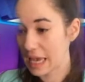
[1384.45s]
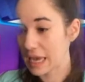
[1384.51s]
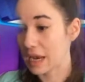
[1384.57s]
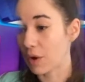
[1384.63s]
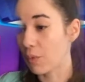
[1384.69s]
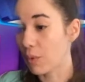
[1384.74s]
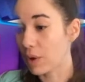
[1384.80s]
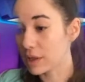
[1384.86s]

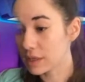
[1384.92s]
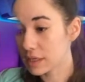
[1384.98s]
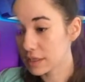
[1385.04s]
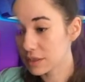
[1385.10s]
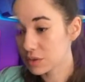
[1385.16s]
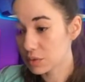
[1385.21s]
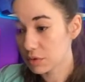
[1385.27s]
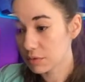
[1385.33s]
Now, one thing
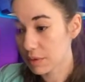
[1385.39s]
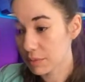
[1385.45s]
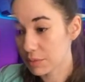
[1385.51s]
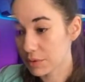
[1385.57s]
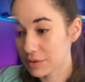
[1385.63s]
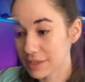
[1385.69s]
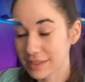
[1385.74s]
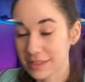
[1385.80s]
to
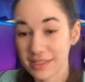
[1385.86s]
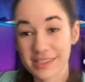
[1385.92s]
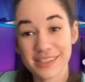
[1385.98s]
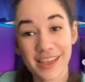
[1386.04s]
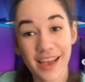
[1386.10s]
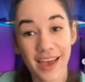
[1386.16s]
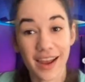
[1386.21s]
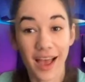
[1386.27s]
remember, this is
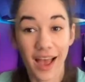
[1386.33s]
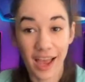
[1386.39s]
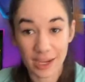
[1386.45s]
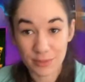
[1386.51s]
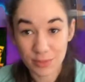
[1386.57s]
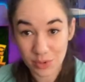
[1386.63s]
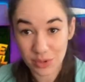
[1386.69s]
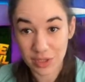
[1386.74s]
not
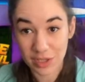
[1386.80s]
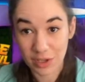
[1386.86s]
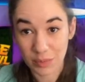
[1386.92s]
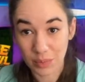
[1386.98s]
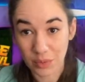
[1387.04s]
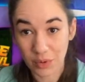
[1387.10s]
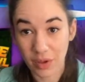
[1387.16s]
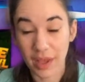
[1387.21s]

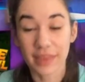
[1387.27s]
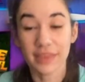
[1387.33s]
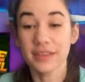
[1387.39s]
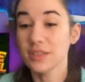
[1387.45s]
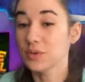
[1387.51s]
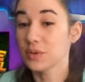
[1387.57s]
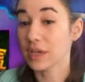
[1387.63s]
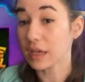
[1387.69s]
hyperlinkable and that
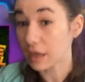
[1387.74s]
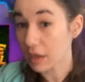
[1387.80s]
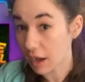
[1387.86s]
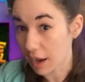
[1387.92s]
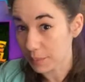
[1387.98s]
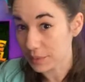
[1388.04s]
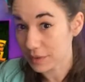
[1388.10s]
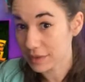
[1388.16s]
you can't
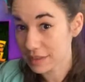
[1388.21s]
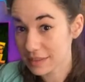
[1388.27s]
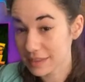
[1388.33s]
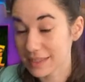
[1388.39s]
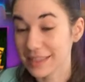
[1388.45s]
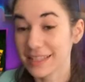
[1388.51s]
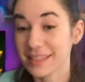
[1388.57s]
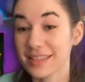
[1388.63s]
copy this.
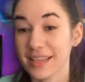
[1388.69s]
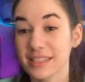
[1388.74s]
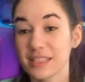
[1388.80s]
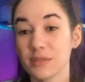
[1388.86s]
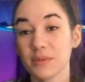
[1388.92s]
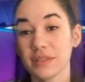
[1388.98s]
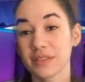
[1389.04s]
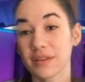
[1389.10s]
This has
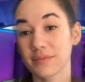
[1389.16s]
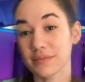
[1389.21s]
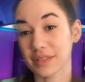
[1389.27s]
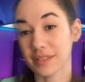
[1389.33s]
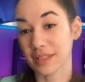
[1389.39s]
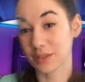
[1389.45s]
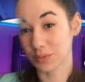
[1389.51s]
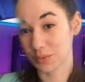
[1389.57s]
to be
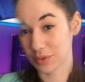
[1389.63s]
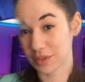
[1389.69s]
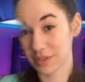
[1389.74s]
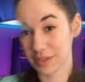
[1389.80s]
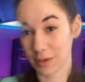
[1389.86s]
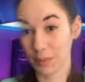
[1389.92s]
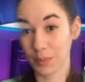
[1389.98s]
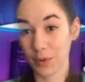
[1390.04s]
something that's real
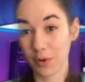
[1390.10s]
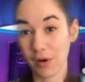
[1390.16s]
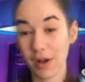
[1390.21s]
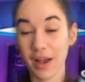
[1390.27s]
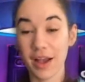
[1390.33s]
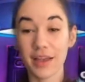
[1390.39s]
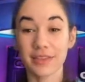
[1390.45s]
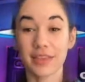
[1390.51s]
simple
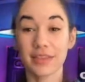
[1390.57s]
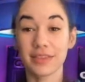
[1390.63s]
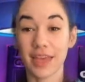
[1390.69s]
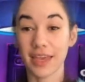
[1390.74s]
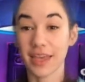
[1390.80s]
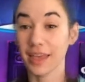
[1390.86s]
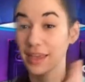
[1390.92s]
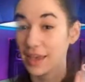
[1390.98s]
that they
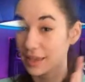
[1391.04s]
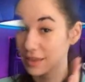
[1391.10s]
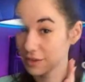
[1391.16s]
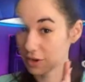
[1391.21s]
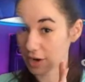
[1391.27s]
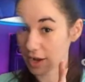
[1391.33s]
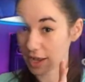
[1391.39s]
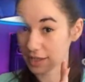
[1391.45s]
can get in
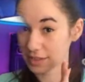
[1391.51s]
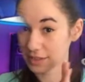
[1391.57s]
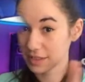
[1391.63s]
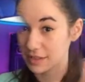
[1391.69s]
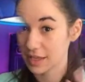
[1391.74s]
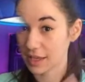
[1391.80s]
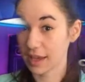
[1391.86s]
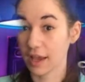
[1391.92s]
their heads,
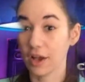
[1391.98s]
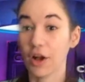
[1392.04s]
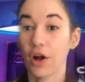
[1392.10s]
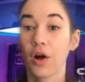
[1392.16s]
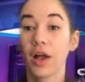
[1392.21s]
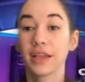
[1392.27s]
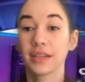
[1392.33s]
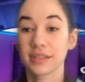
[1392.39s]
that they can
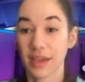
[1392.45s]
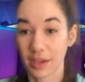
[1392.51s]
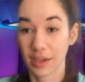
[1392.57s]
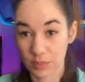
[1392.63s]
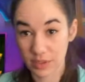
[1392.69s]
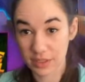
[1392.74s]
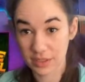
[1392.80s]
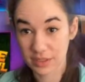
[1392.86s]
go and
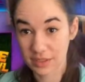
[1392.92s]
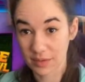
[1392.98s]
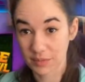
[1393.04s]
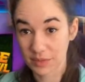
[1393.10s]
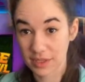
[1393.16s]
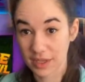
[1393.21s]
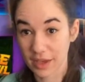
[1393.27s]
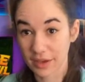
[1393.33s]
type into
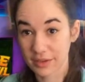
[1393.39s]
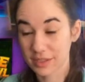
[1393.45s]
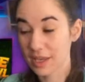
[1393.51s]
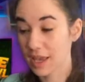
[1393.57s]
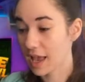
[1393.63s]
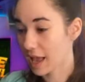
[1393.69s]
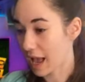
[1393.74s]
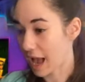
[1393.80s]
something else.
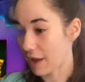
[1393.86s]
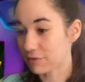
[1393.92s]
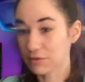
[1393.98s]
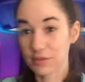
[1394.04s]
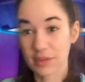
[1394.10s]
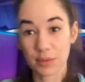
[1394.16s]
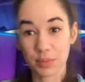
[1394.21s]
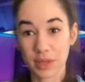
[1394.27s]
After
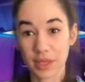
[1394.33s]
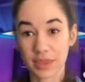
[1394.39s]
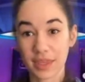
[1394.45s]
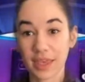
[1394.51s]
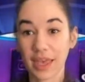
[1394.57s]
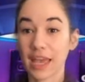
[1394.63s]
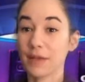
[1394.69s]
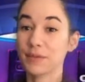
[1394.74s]
they play the
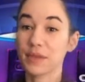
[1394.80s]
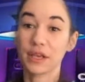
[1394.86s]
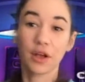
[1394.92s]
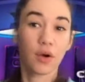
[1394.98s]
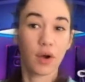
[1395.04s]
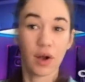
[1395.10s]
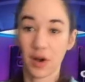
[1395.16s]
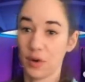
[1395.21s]
game, they
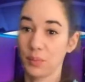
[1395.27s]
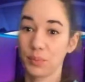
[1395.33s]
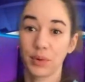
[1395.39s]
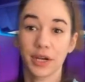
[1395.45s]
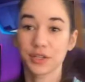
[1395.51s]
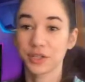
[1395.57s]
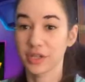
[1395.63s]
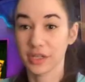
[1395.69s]
go, oh,
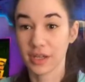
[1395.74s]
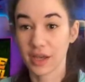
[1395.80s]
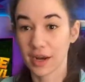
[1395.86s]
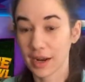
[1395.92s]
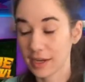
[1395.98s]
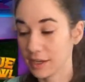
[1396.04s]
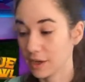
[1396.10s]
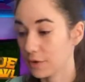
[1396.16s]

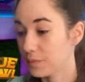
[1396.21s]
Breshna.io.